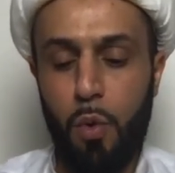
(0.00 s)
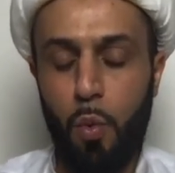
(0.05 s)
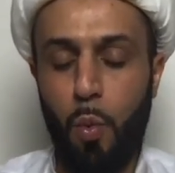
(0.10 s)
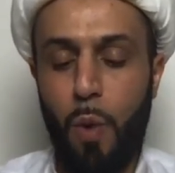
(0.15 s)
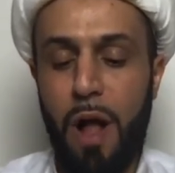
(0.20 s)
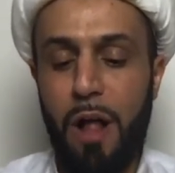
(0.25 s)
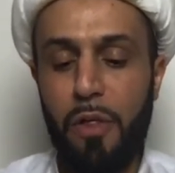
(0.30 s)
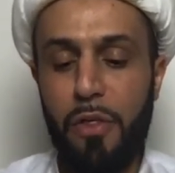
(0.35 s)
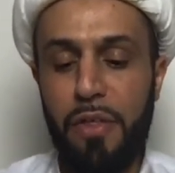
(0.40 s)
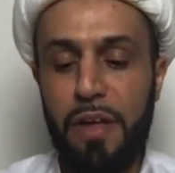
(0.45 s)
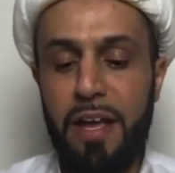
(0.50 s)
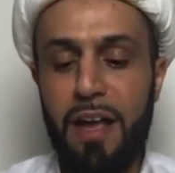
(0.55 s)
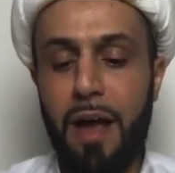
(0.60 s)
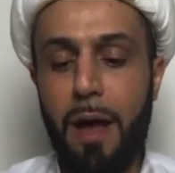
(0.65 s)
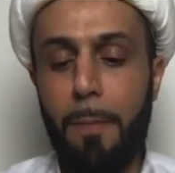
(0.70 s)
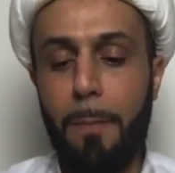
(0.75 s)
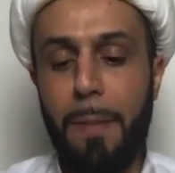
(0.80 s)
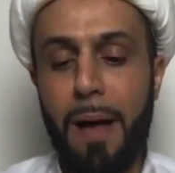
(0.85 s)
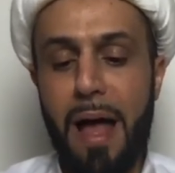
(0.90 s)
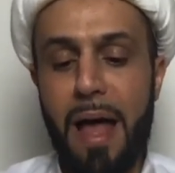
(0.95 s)
while they
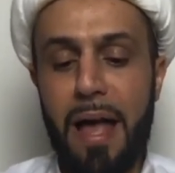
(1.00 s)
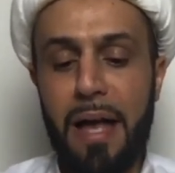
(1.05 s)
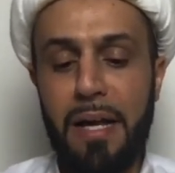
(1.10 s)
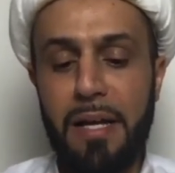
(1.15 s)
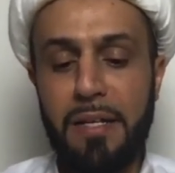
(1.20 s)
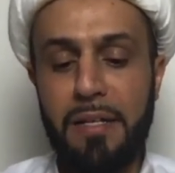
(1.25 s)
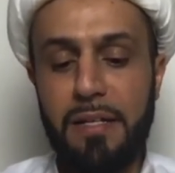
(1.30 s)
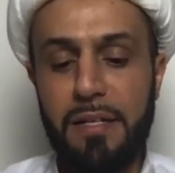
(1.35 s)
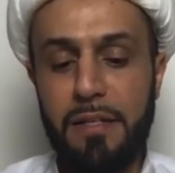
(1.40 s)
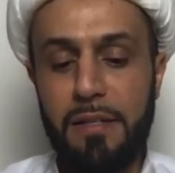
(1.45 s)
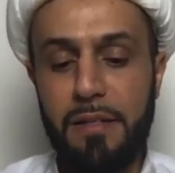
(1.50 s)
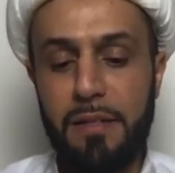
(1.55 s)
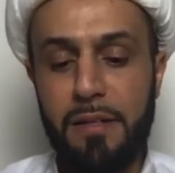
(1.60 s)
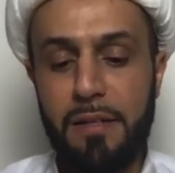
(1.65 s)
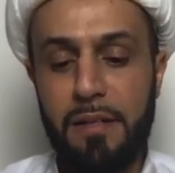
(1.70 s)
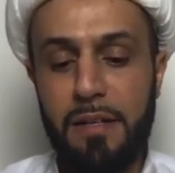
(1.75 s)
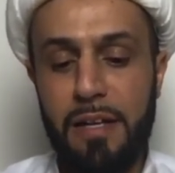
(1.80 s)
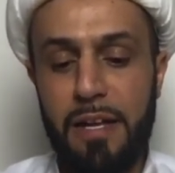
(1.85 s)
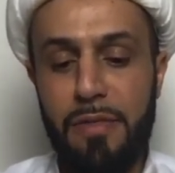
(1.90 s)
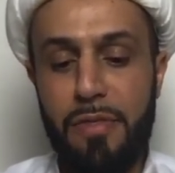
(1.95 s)
abide
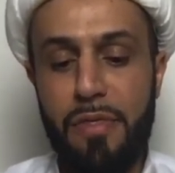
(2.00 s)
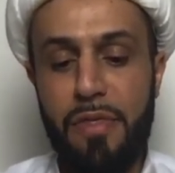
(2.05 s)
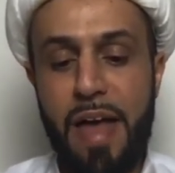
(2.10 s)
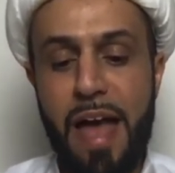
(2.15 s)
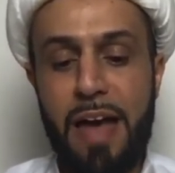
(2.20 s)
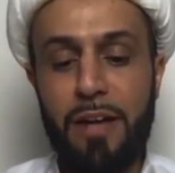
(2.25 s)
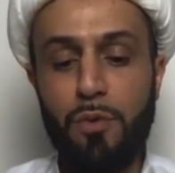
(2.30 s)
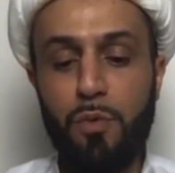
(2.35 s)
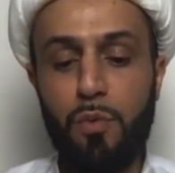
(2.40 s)
in that